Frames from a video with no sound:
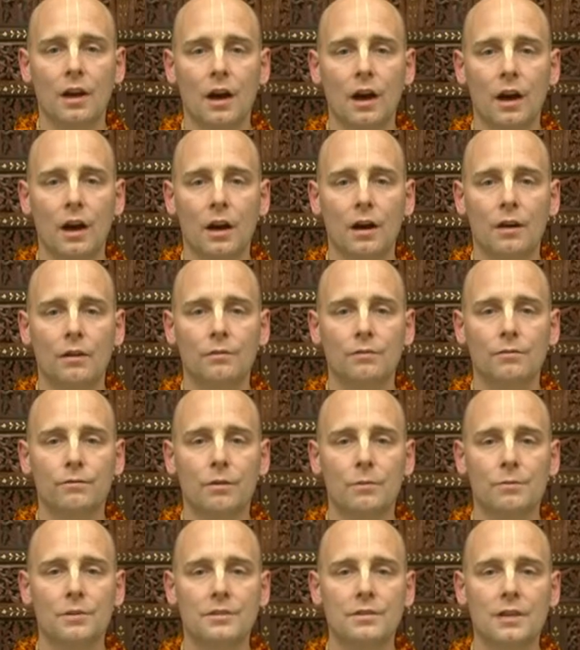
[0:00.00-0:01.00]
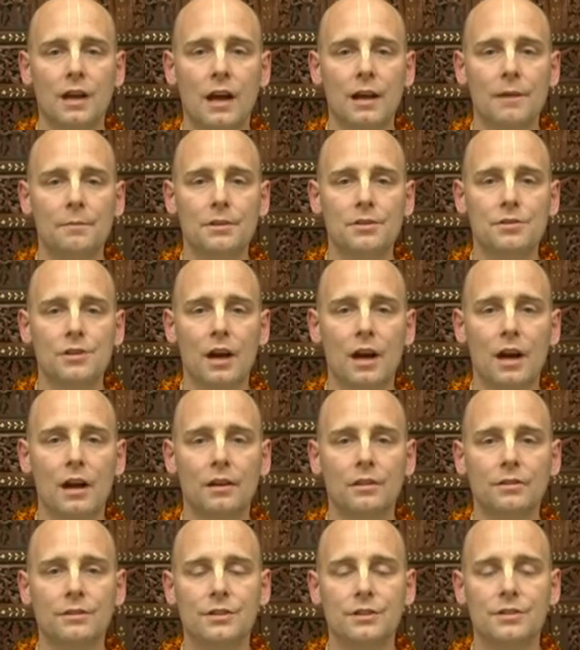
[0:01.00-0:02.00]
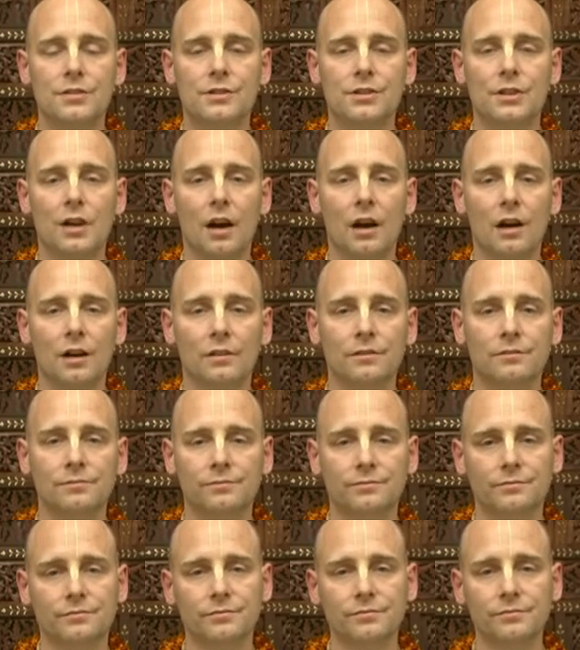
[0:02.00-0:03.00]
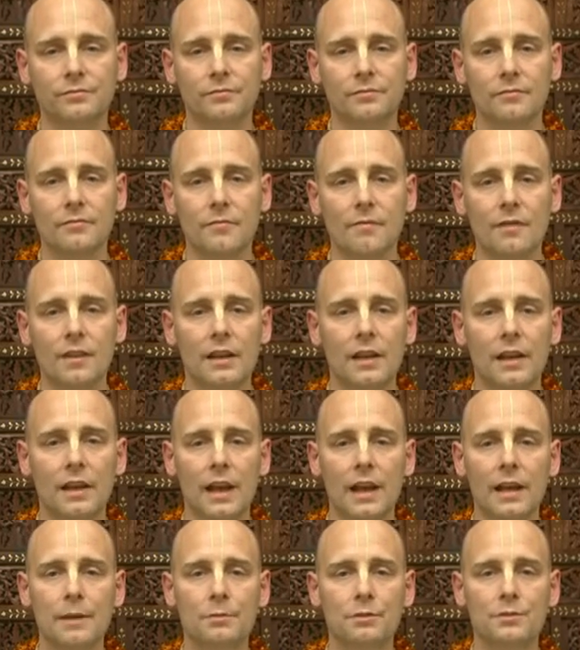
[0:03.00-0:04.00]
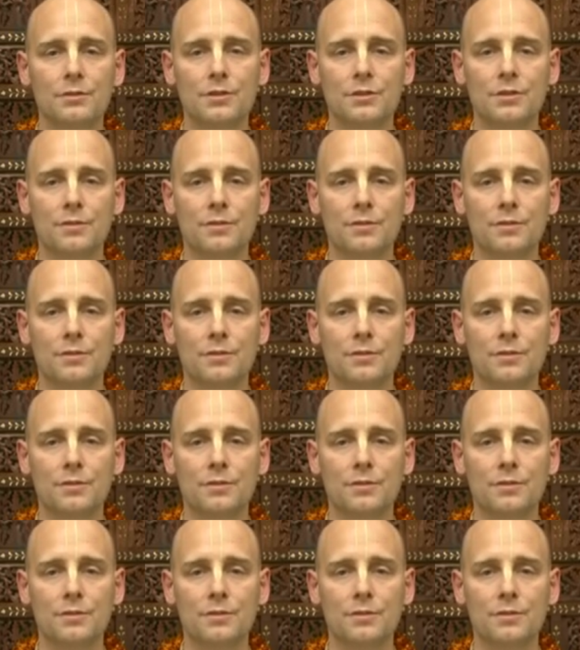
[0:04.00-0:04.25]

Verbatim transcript: uh, from the time a child is young and able to